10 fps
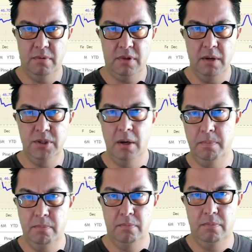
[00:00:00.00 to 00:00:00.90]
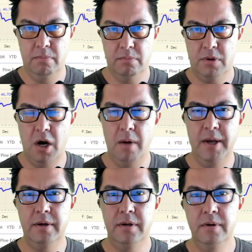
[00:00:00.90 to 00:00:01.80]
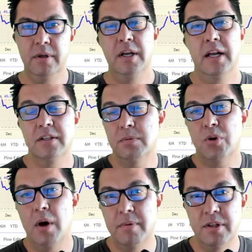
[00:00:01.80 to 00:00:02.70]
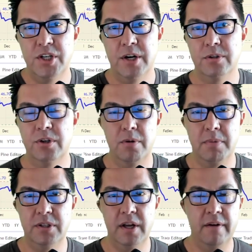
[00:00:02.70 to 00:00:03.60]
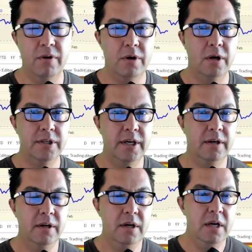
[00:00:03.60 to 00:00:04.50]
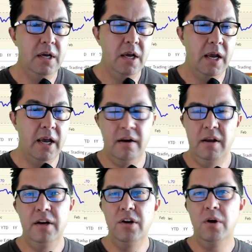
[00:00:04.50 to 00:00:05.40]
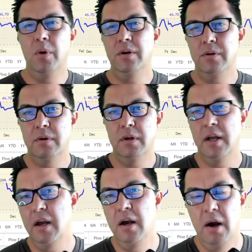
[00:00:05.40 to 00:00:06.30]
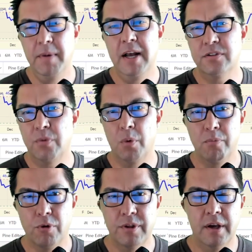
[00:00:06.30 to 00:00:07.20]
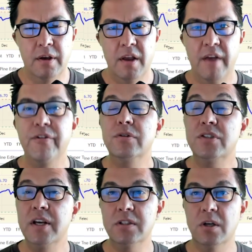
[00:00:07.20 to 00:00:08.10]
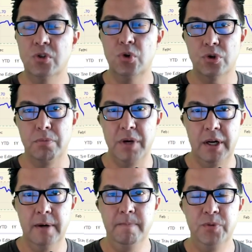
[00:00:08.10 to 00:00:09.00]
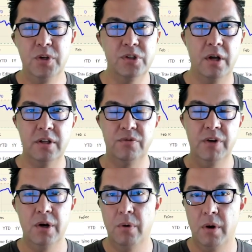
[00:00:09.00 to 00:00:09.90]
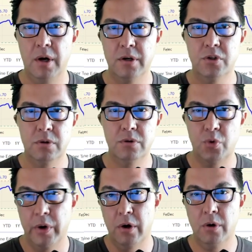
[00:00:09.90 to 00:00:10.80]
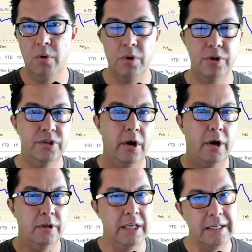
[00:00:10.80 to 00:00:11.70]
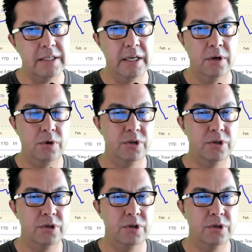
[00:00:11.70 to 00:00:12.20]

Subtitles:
Thumbs up, comment, and subscribe to the channel so you don't miss any of our content. And you know what? I'm going to ask for one more thing. If you see us on social media, you saw this video on Twitter, or you saw it on LinkedIn, or you